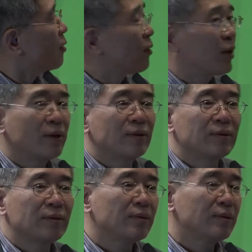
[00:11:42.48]
Okay,
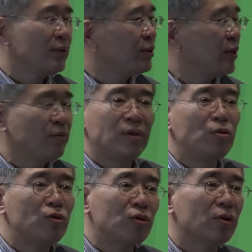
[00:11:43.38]

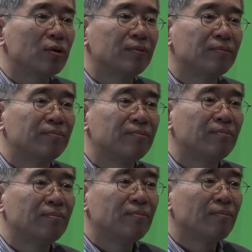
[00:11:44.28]
New York,
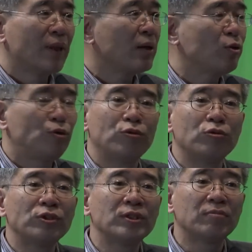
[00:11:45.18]
there are a
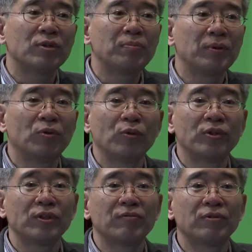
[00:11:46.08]
huge number of people
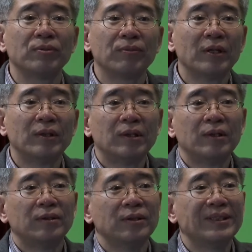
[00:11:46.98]
with different
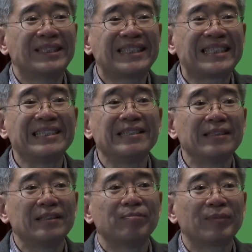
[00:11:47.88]

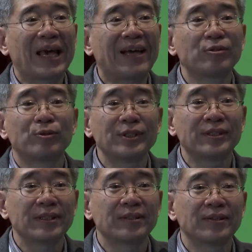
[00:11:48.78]
skill
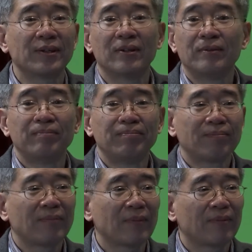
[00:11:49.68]
characteristics. So
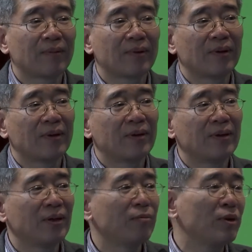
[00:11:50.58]

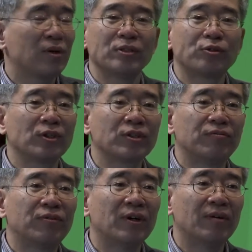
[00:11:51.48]
if you construct a
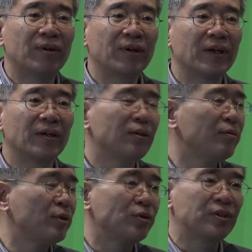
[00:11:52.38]
farm, okay,
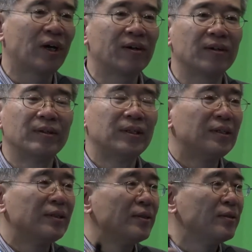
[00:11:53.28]
if you start
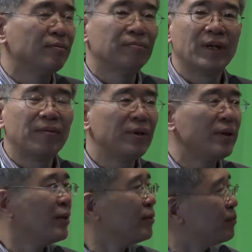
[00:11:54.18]

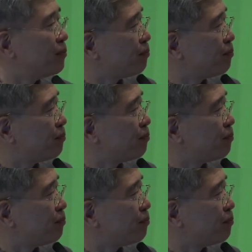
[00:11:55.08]
maybe